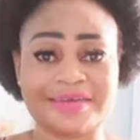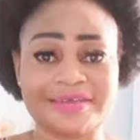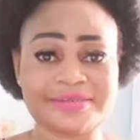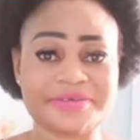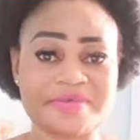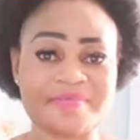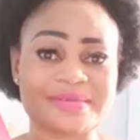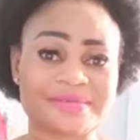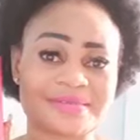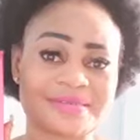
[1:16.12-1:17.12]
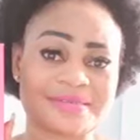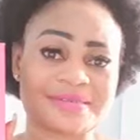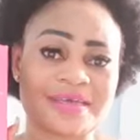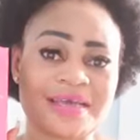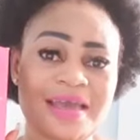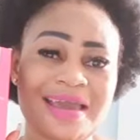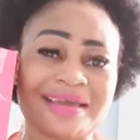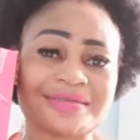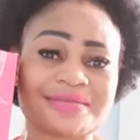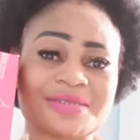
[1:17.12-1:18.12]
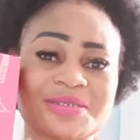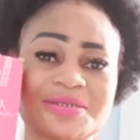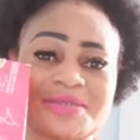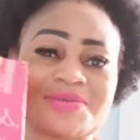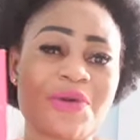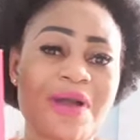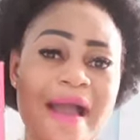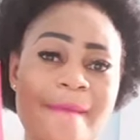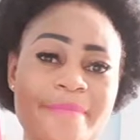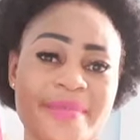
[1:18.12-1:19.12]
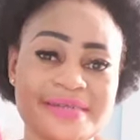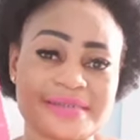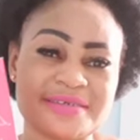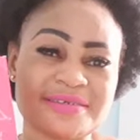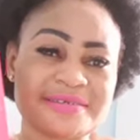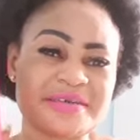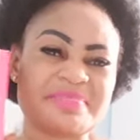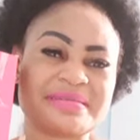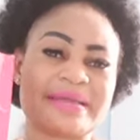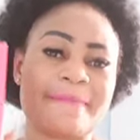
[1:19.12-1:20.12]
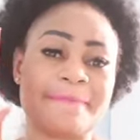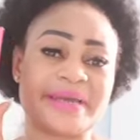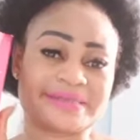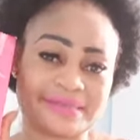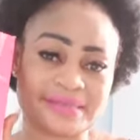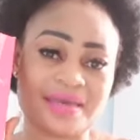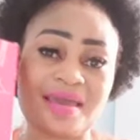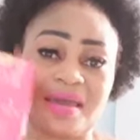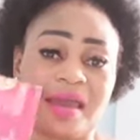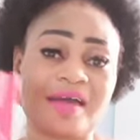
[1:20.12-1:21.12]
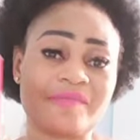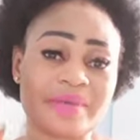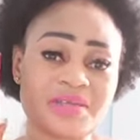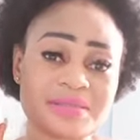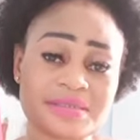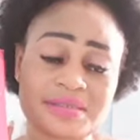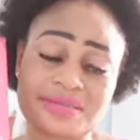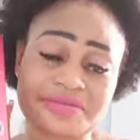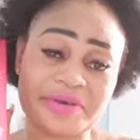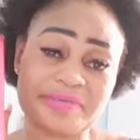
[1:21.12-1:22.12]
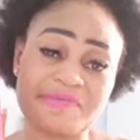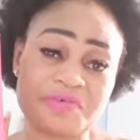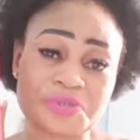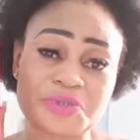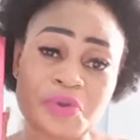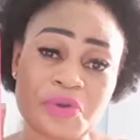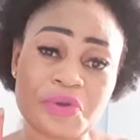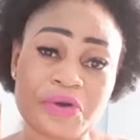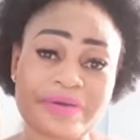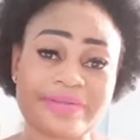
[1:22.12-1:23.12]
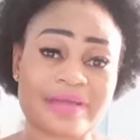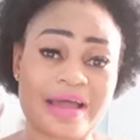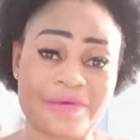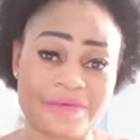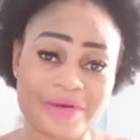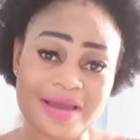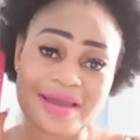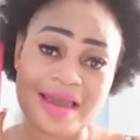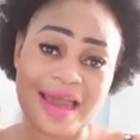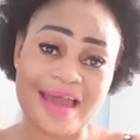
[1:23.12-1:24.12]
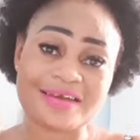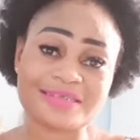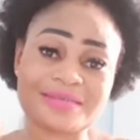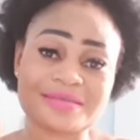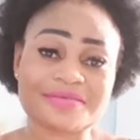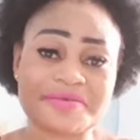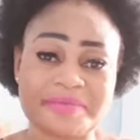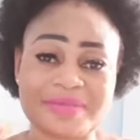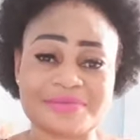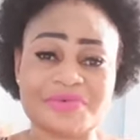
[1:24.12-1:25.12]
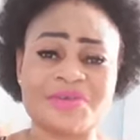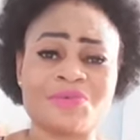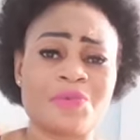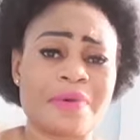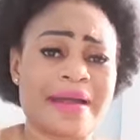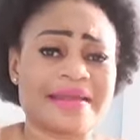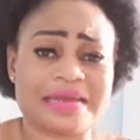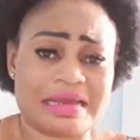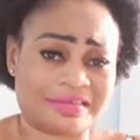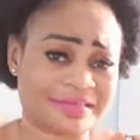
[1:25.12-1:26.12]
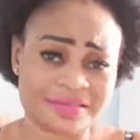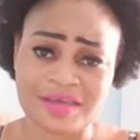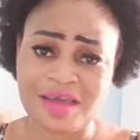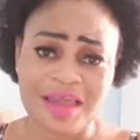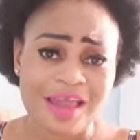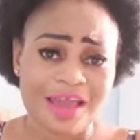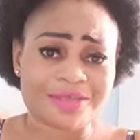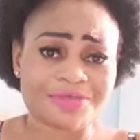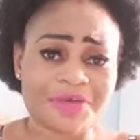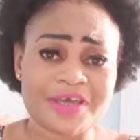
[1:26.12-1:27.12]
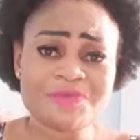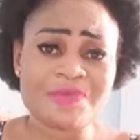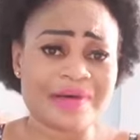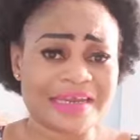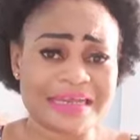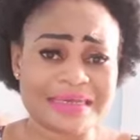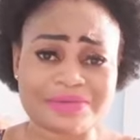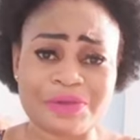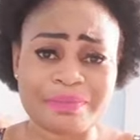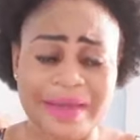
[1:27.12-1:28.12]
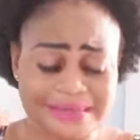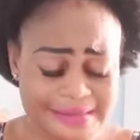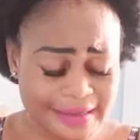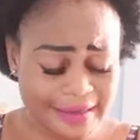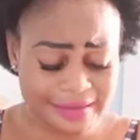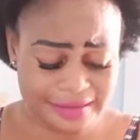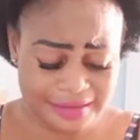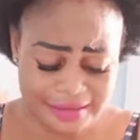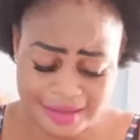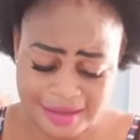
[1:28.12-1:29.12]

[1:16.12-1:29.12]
This cream is so amazing. This cream is the best. I have been using this cream for so long now, and this cream is doing wonders. It's doing wonders on my skin.